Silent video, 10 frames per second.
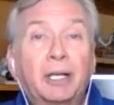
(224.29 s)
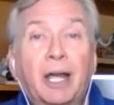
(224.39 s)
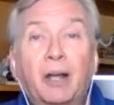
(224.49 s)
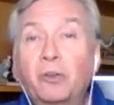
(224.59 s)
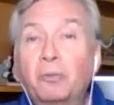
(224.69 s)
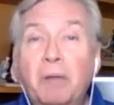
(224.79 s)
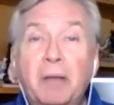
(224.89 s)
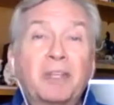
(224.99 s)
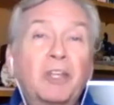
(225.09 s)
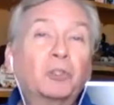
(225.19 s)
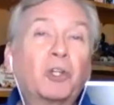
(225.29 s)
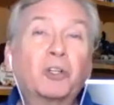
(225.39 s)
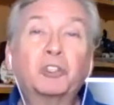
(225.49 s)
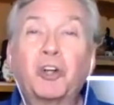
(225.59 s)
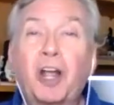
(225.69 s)
Now, maybe those
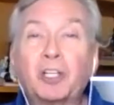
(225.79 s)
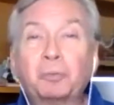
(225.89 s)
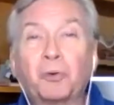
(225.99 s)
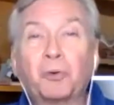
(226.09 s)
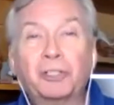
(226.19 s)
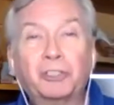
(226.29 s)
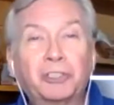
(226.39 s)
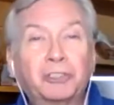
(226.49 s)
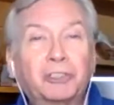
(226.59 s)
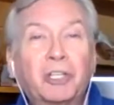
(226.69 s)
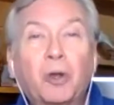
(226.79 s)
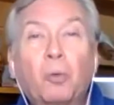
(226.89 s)
aren't your aspirations.